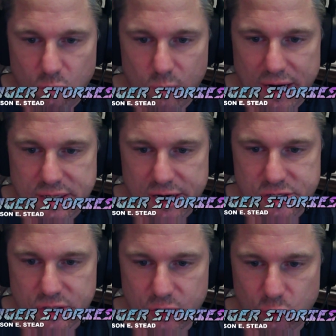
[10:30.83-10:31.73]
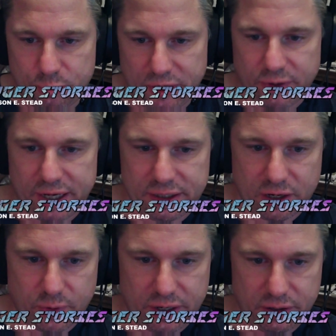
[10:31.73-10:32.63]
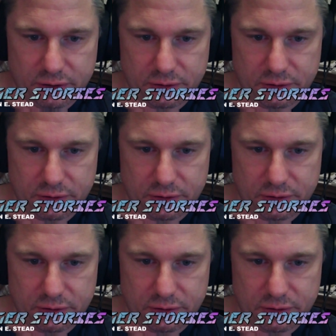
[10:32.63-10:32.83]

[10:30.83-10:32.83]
When it touched the goopy green liquid,